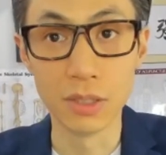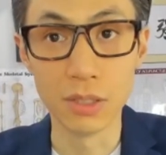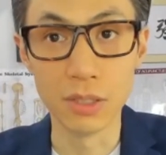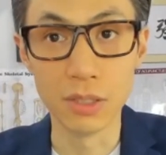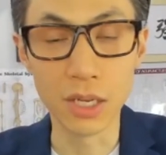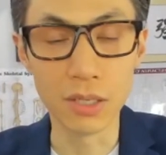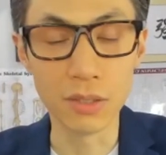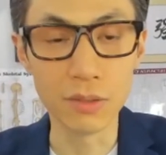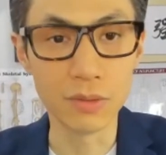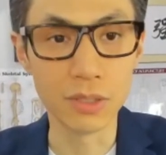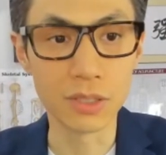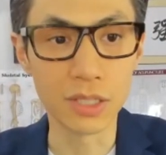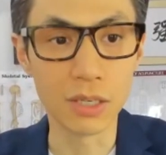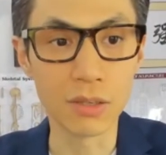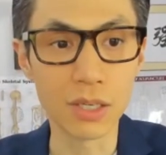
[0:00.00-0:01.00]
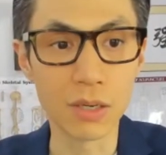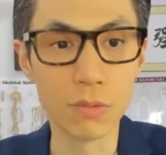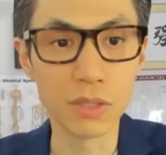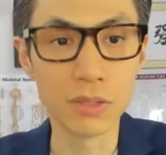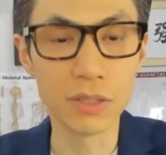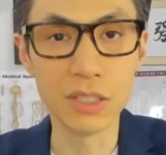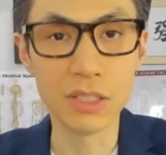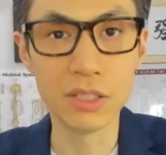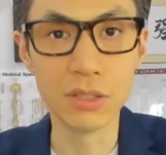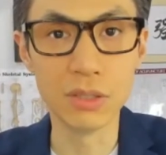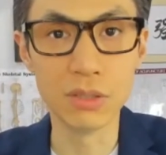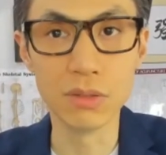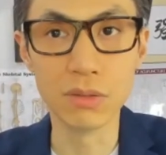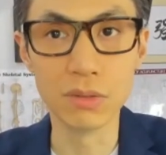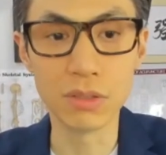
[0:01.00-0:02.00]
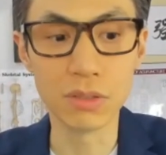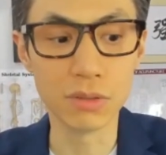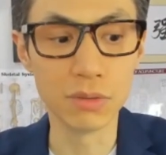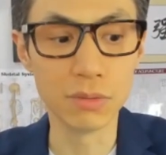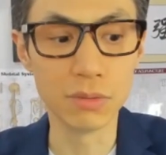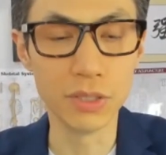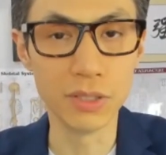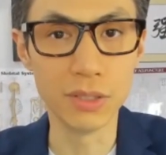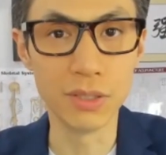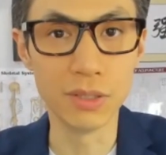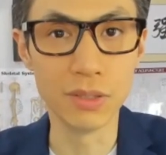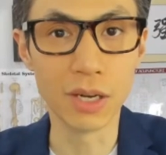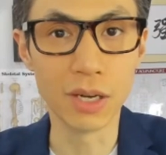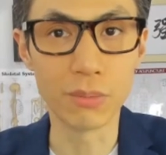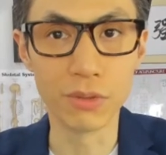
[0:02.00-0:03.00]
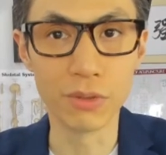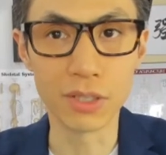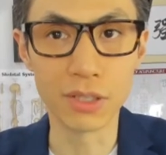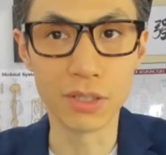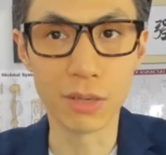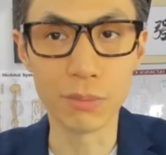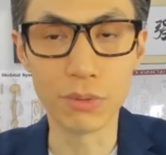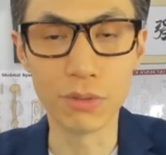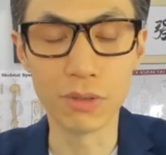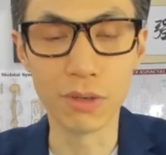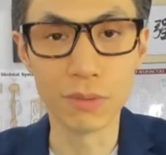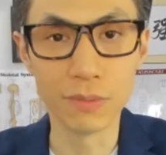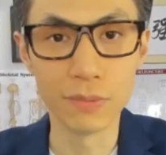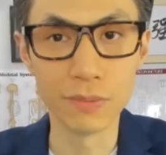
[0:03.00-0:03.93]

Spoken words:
Then you say, okay, what do I need to do to be not broke and not poor?